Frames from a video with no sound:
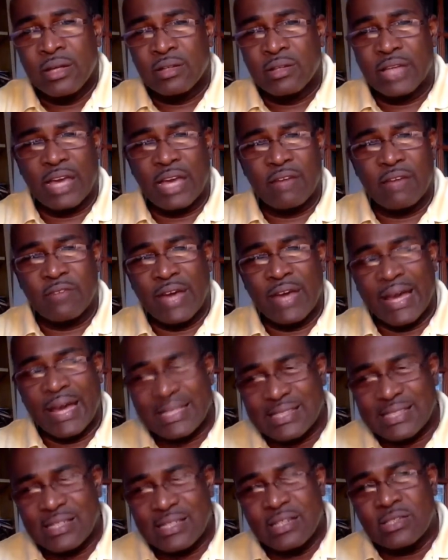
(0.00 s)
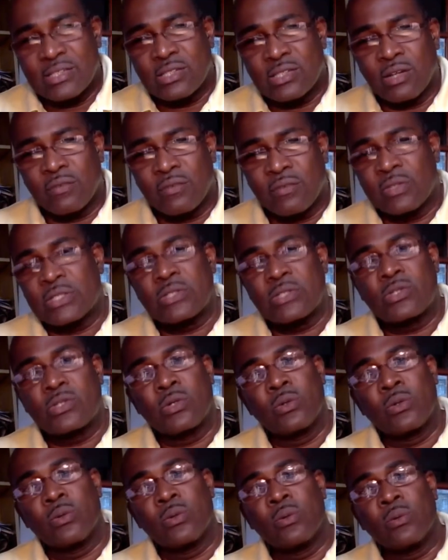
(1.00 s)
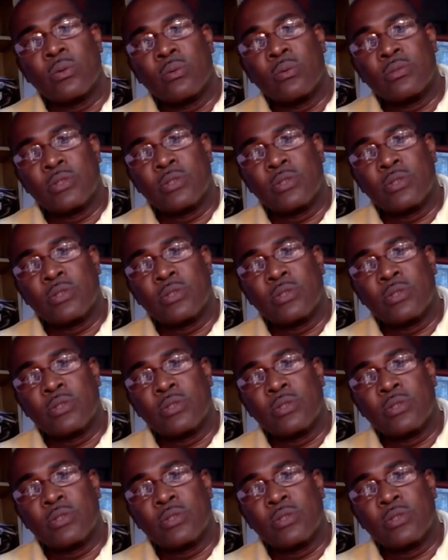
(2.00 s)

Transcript: gave excellent service to